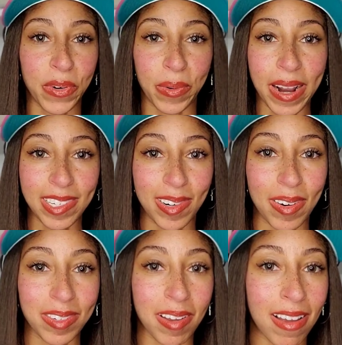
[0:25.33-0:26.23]
for
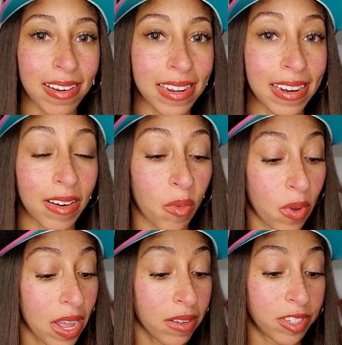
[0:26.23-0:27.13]
retros on here,
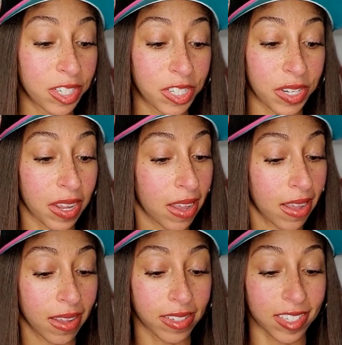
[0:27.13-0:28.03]
well, just
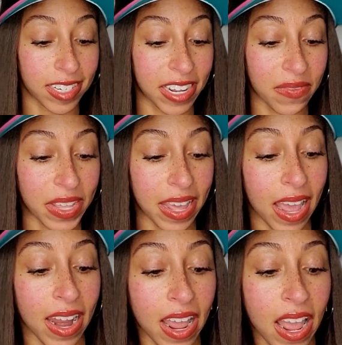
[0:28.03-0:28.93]
uh, just to give you
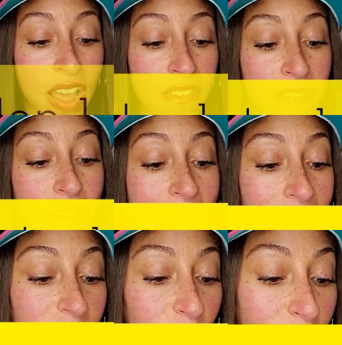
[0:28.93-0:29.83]
that,
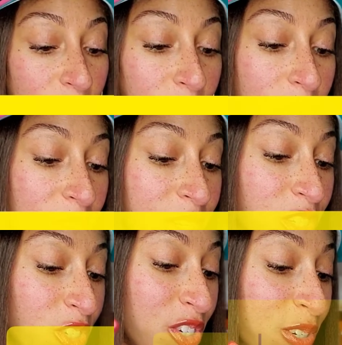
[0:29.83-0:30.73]
five Jordan
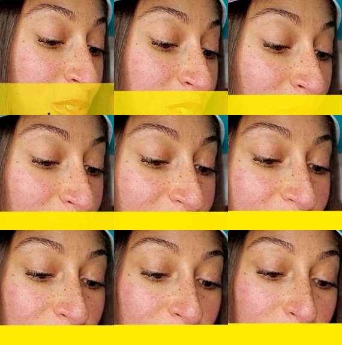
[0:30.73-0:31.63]
1s, two Jordan
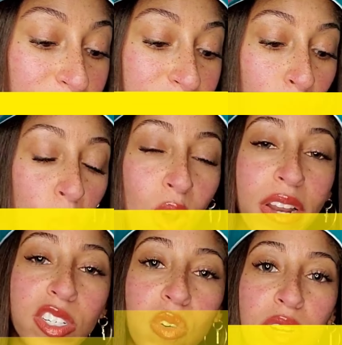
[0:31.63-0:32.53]
4s,
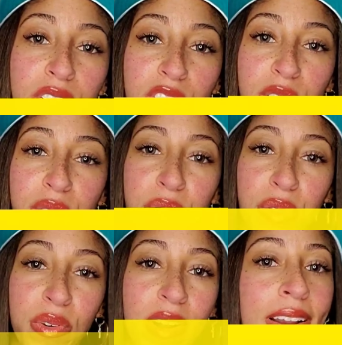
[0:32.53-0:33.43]
one Jordan 2,
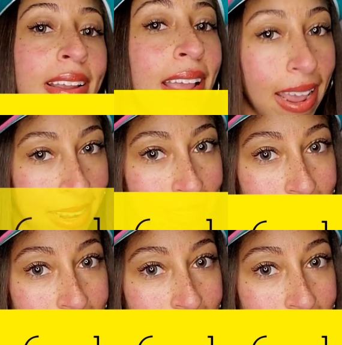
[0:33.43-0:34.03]
3, and